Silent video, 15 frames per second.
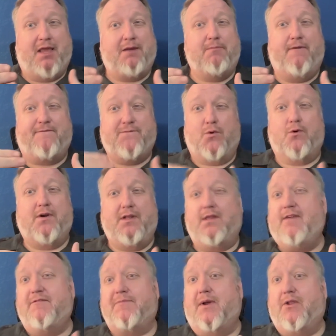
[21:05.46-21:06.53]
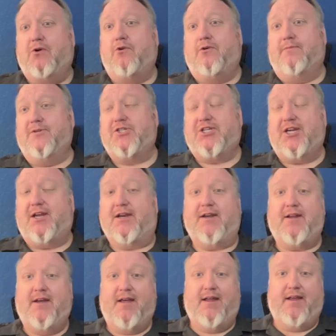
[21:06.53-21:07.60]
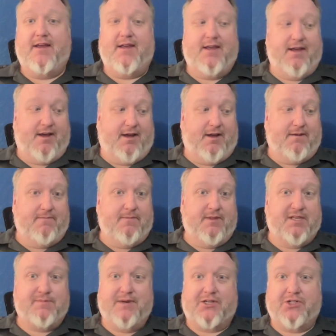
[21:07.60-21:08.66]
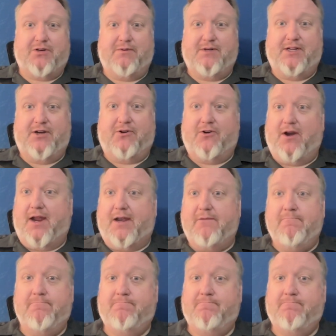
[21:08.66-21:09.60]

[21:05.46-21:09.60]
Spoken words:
thing before it leaves my local machine. Let's make sure we did it right.